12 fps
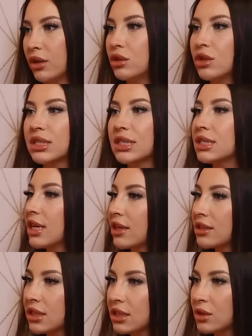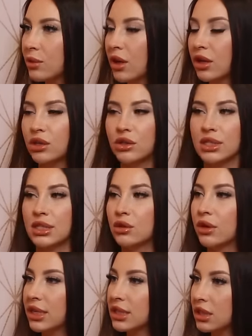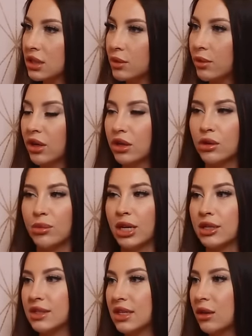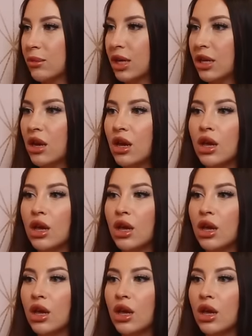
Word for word: You can dress as sexy as you want. You can dress as crazy as you want. You can make a statement.